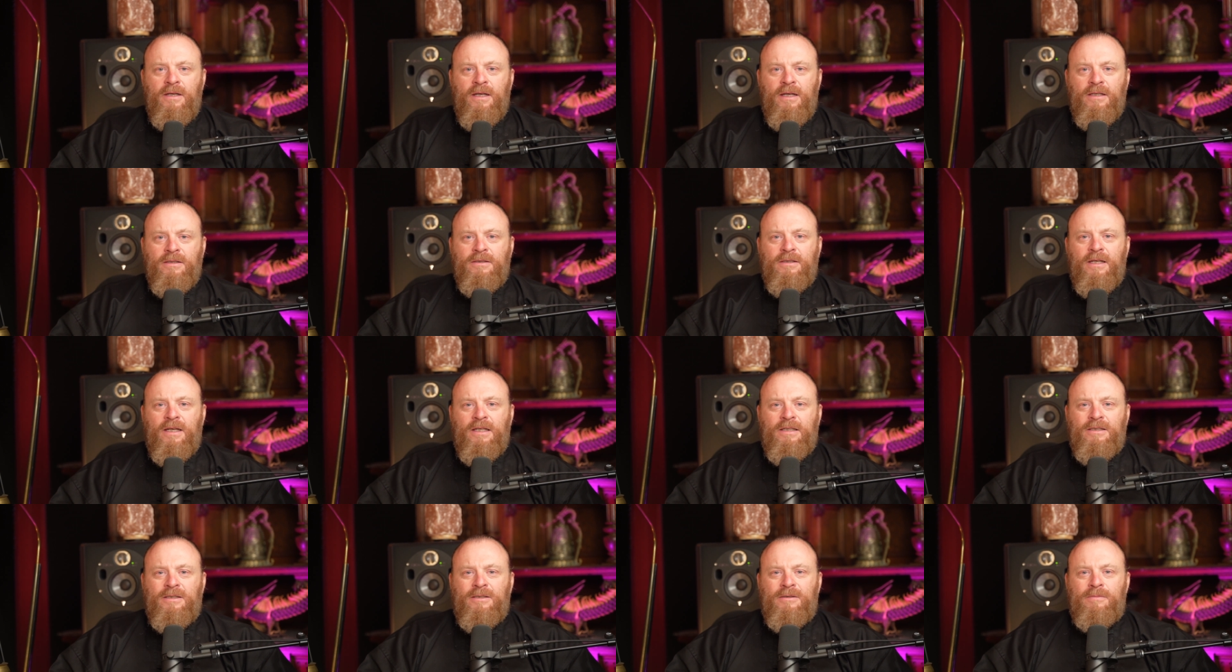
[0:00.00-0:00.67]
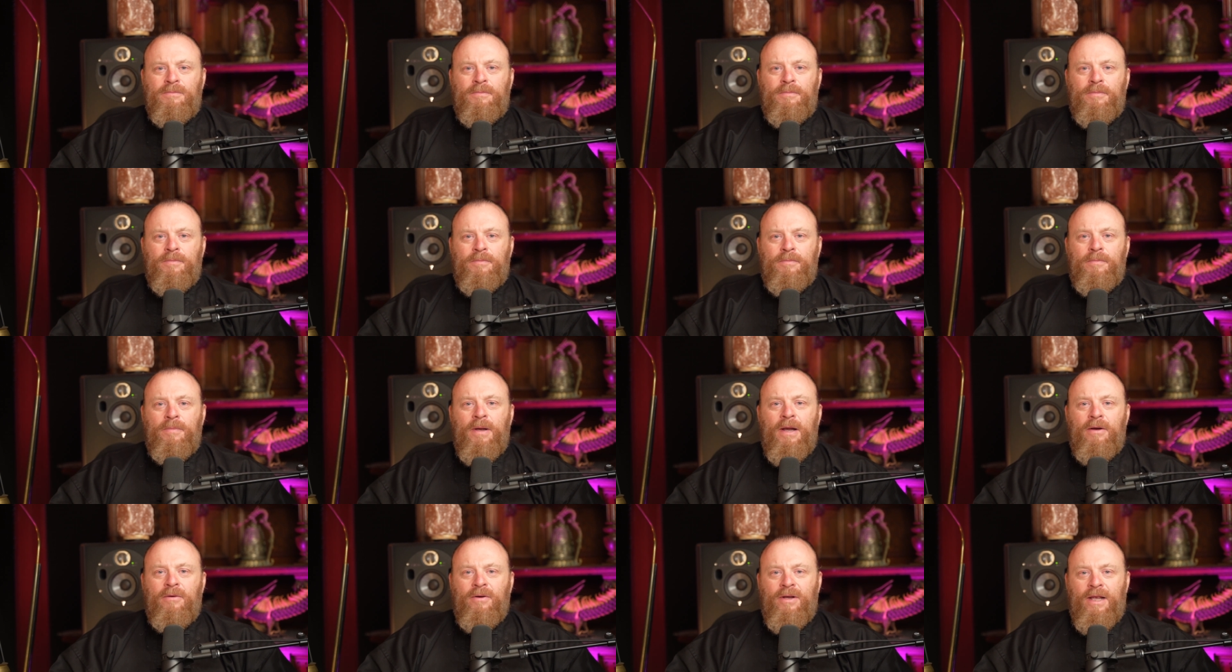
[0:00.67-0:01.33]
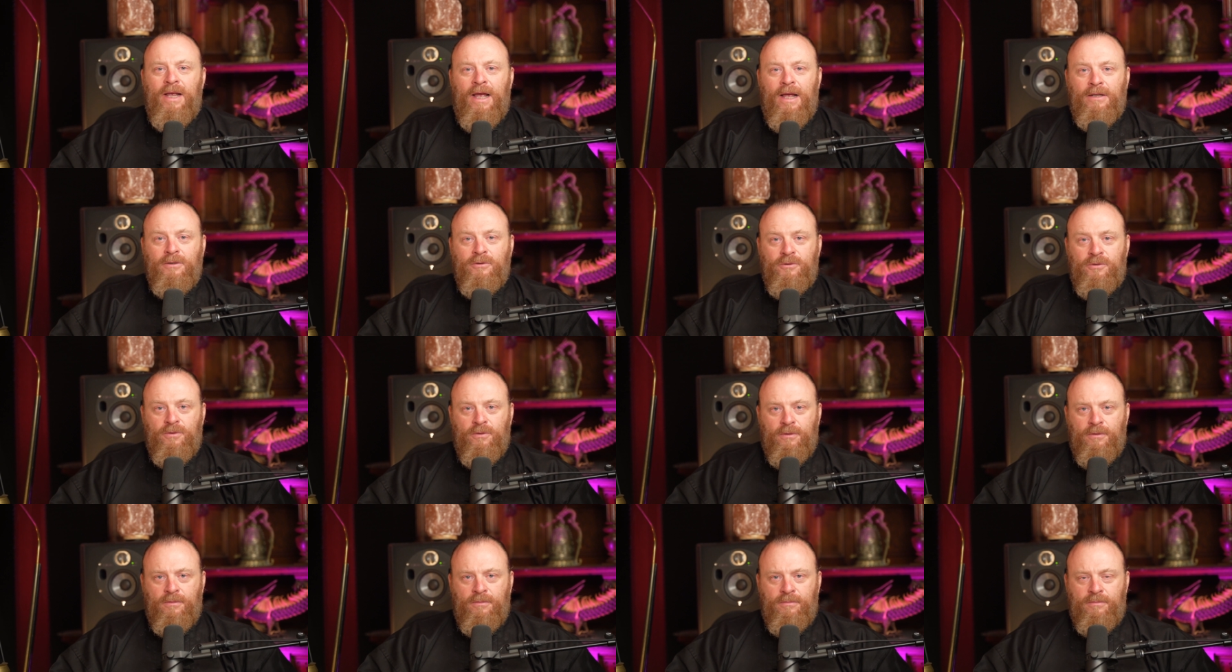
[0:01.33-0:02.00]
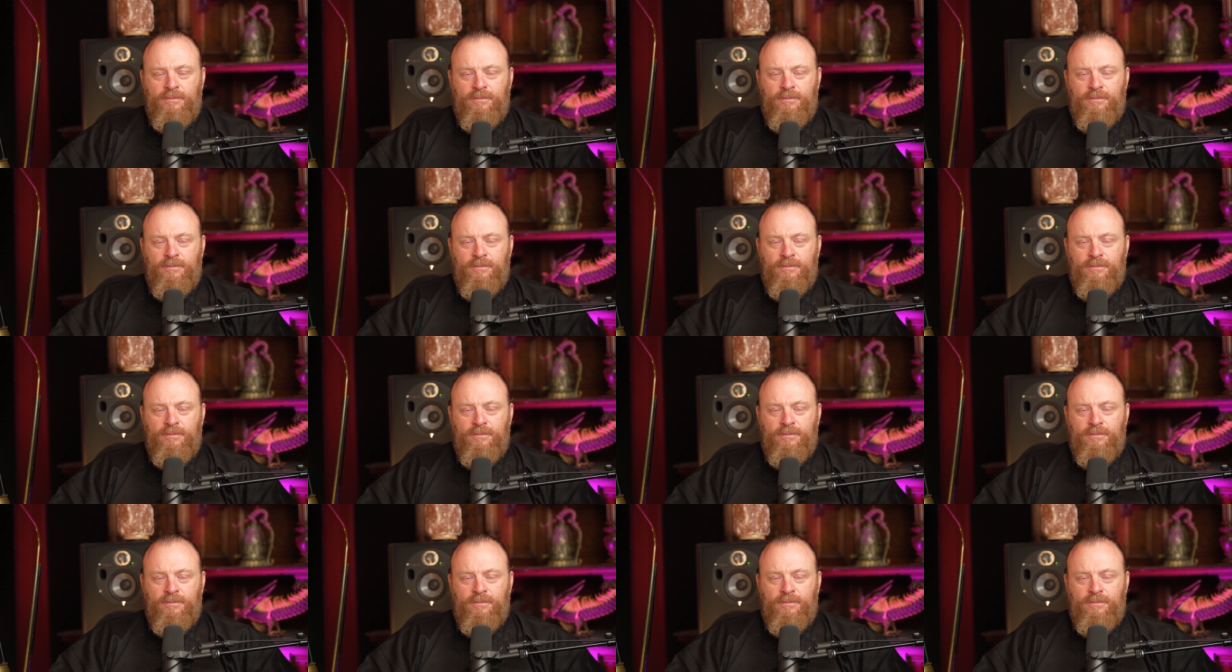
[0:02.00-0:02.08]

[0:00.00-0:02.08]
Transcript: It's experiential.